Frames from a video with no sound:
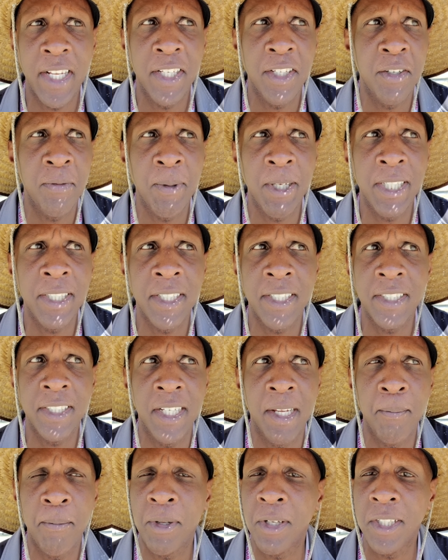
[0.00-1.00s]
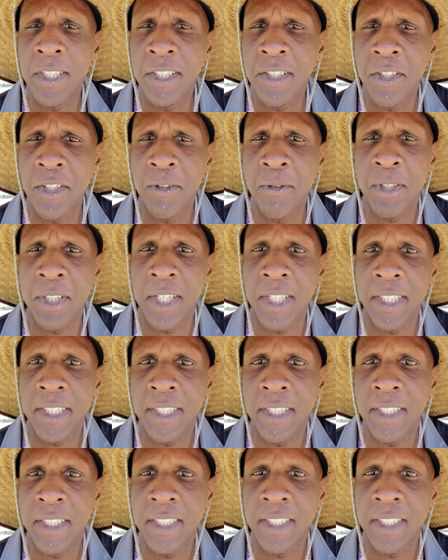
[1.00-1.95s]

you're basically saying police are useless.